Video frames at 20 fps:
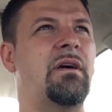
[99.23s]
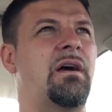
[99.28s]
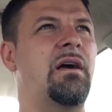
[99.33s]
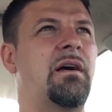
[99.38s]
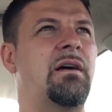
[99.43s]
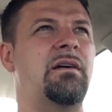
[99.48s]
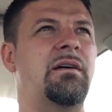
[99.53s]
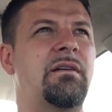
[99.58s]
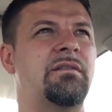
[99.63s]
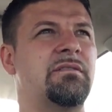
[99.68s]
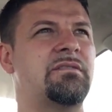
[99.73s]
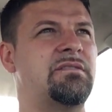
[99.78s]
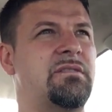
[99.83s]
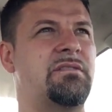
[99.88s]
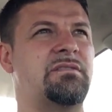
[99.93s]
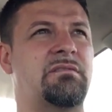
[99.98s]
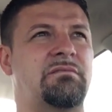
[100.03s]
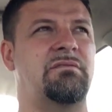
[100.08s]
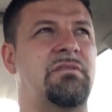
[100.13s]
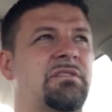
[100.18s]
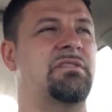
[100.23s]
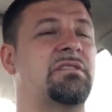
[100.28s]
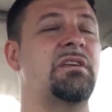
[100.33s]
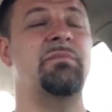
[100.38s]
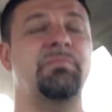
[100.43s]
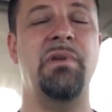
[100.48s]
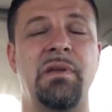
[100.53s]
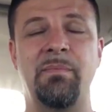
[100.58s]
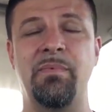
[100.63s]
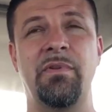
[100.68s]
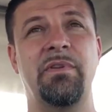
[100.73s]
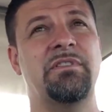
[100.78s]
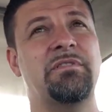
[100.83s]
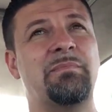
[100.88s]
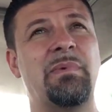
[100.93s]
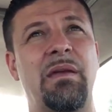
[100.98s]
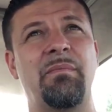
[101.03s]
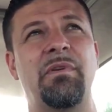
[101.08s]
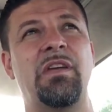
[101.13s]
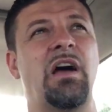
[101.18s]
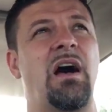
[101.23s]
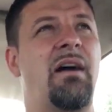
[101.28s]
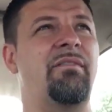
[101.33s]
To some people this may be